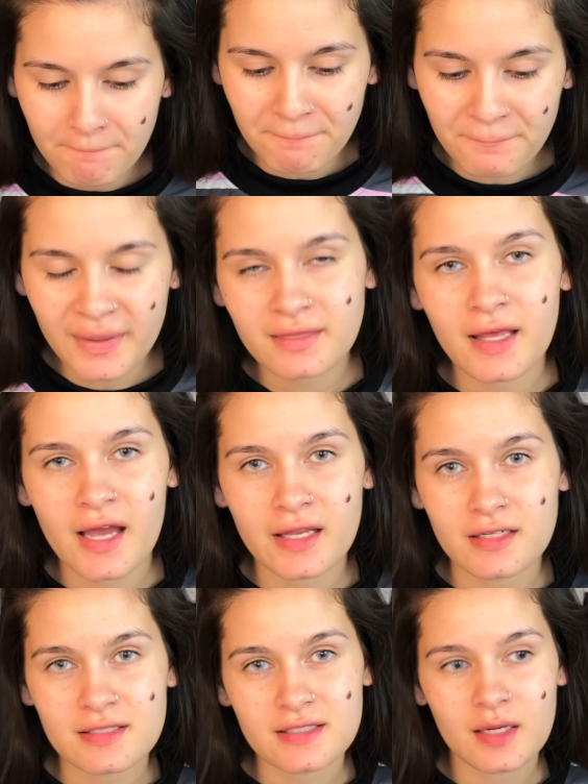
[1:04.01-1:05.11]
But
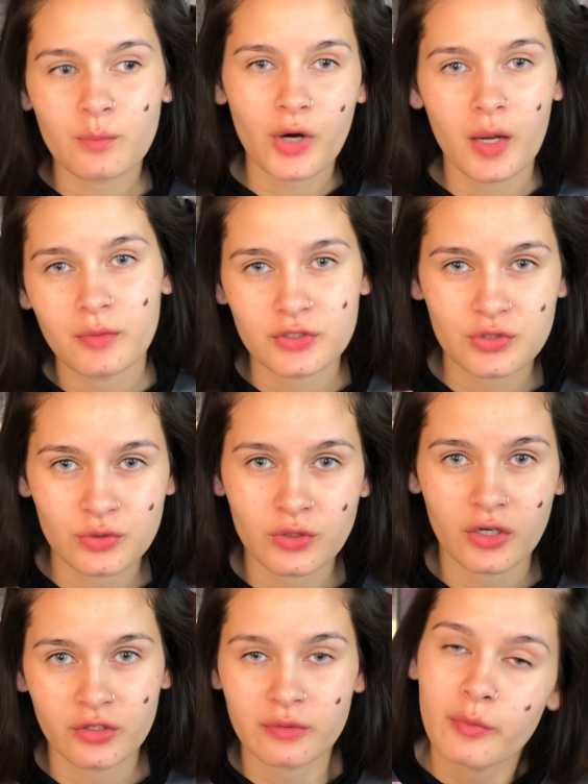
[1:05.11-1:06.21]
then some primers do
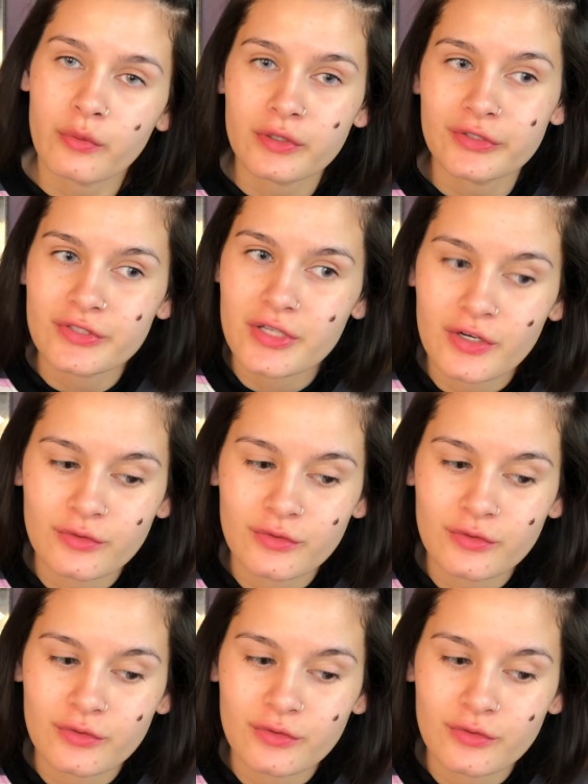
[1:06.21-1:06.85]
clog your pores, so